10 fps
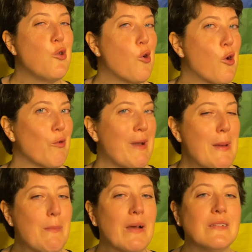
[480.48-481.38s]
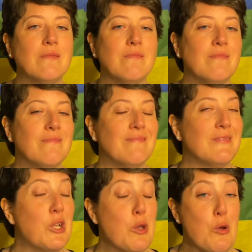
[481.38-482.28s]
nor rape,
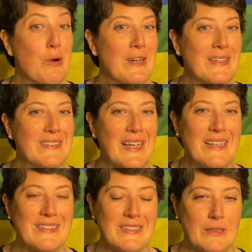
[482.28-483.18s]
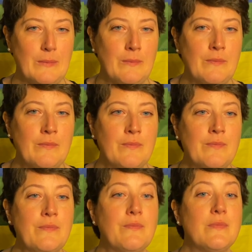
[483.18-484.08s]
nor incest.
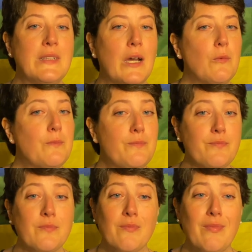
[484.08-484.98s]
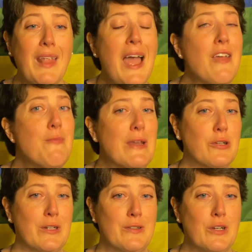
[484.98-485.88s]
Now, I have
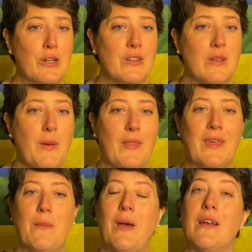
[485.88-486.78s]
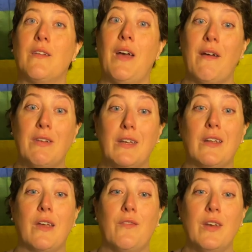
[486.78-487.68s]
major concerns about the impact of having to
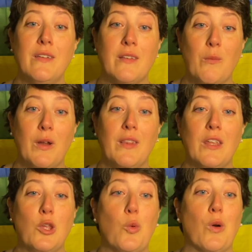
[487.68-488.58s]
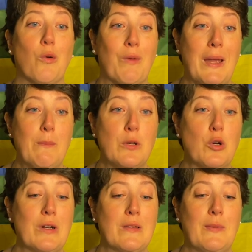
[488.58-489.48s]
convince someone that you were raped
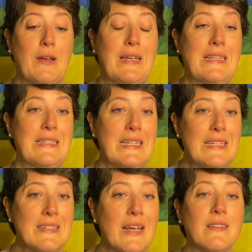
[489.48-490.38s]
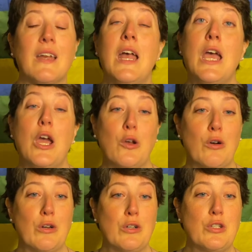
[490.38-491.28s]
or experienced incest in
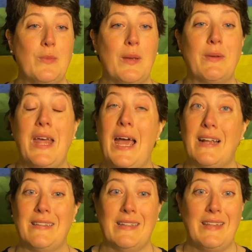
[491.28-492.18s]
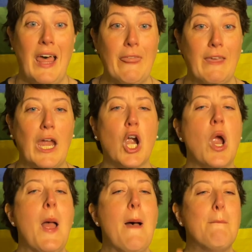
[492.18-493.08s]
order to be able to access healthcare,
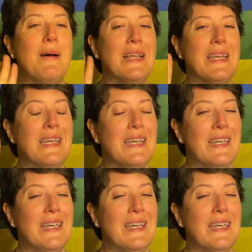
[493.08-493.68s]
but